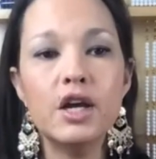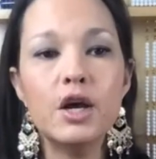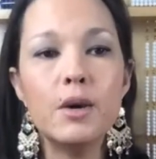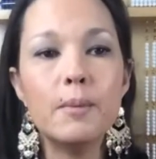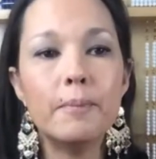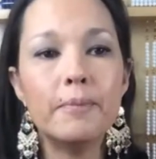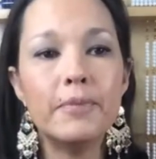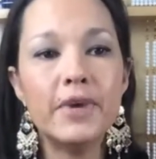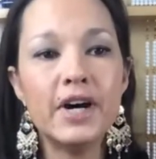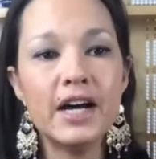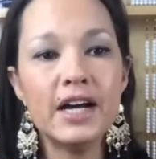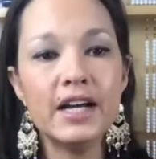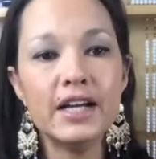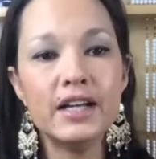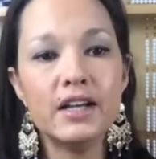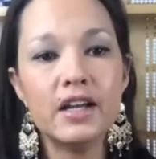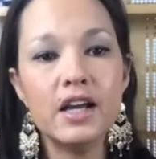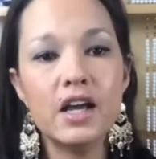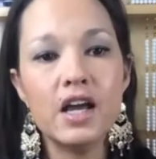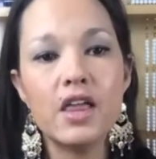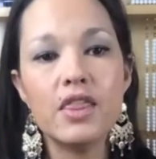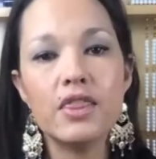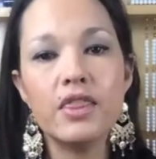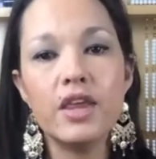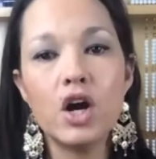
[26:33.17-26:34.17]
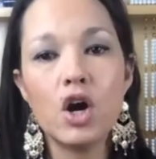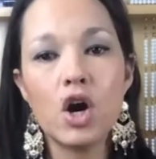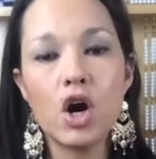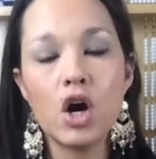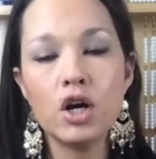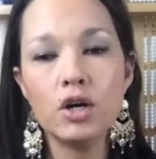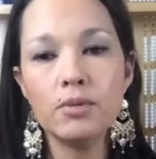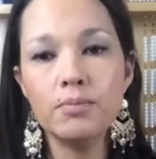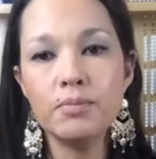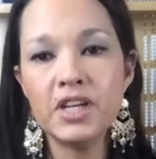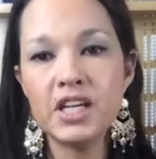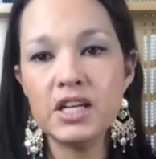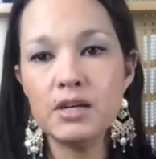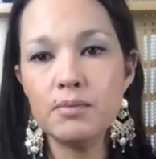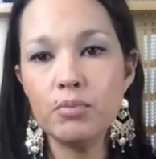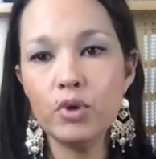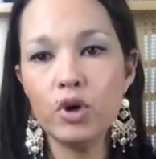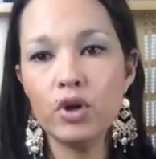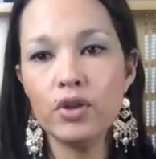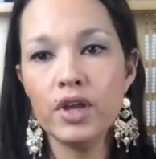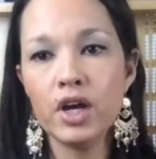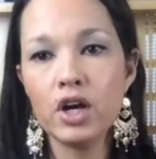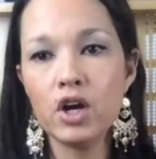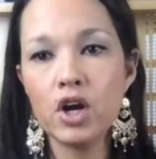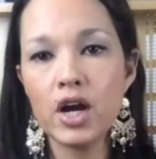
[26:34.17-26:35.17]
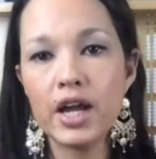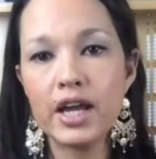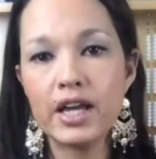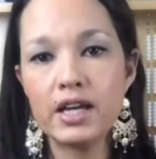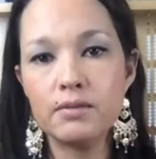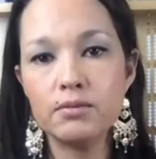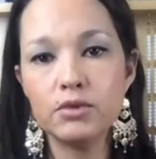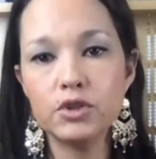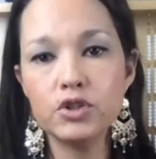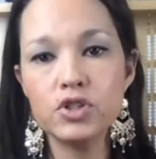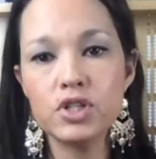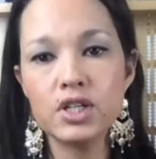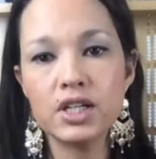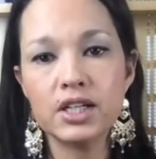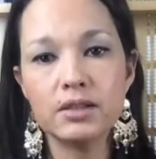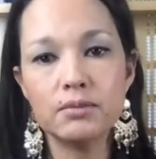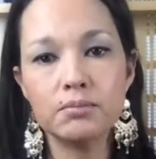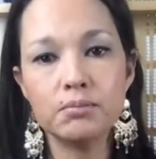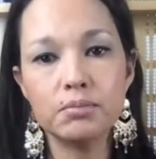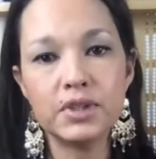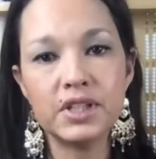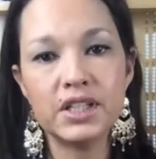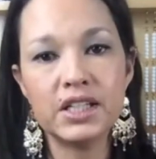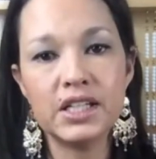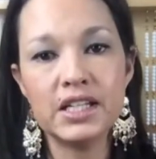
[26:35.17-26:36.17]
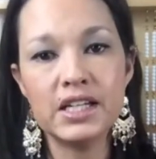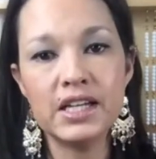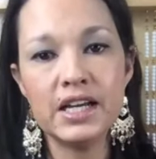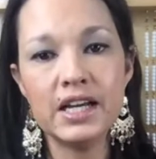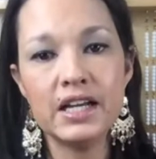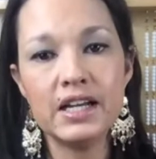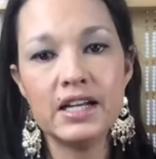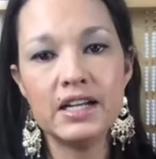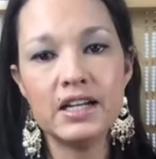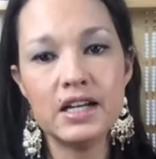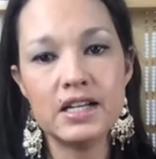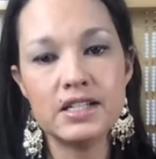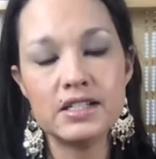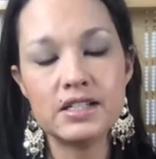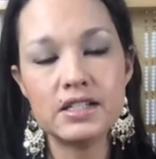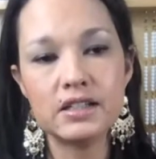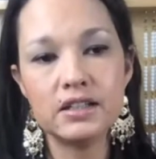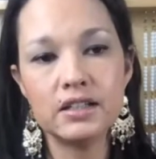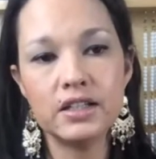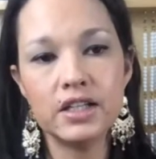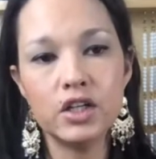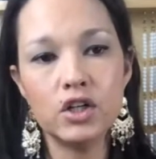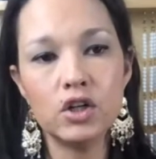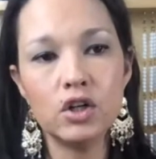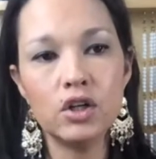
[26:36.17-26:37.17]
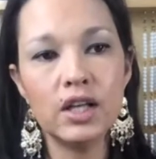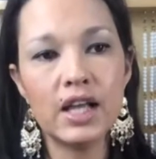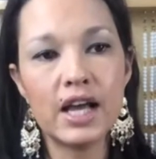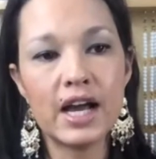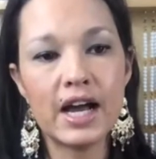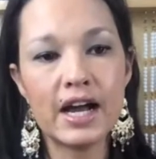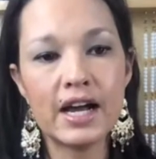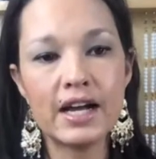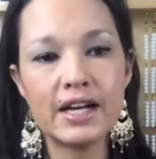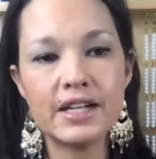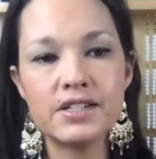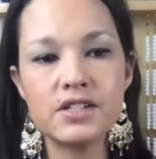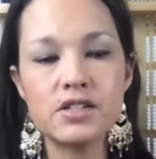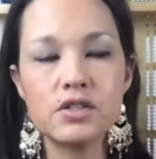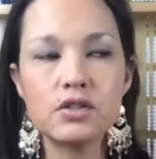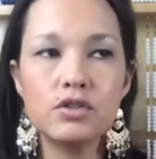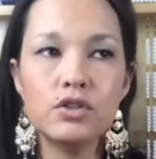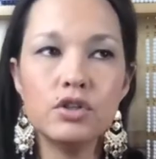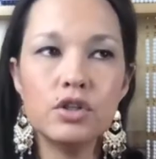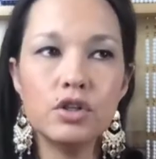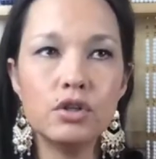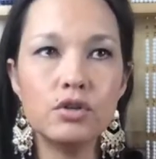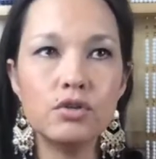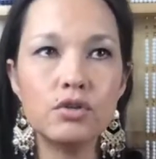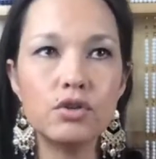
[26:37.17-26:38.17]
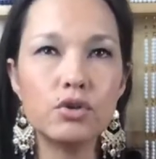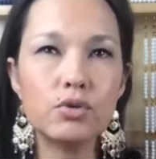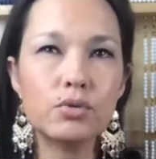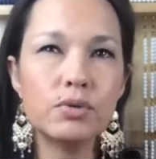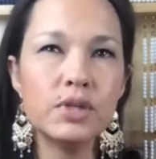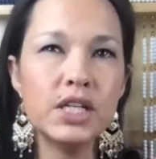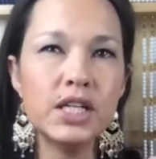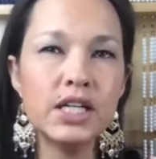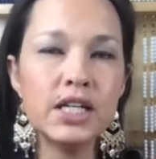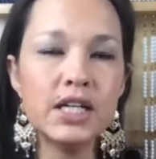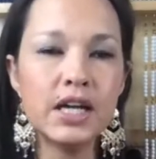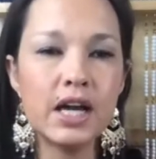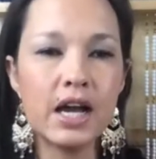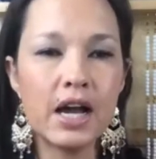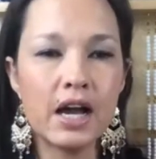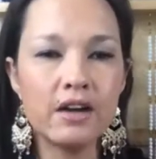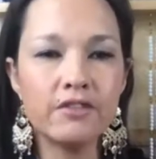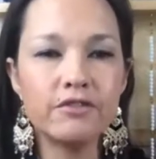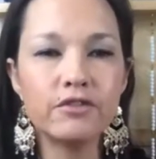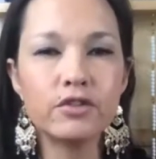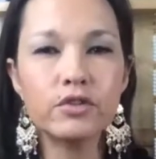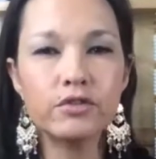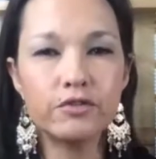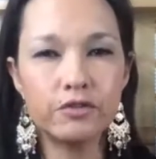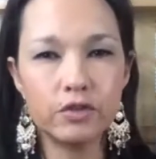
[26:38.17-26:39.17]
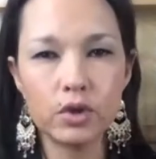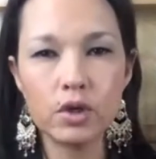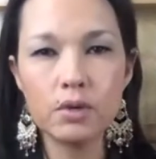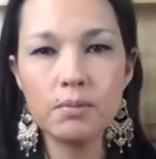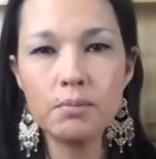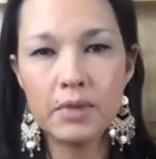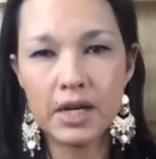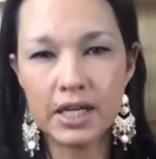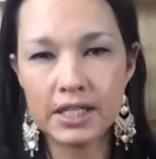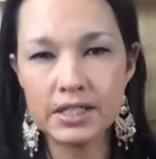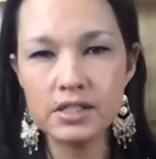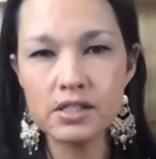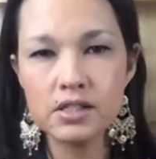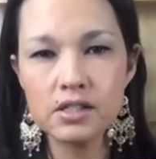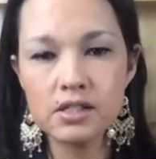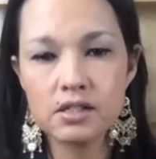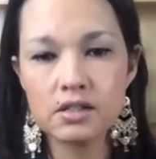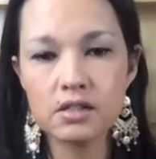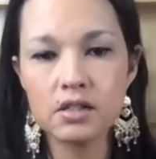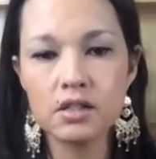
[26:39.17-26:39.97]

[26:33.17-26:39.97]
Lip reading: But there are people that are able to complete it in as little as 3.5 or 4 months,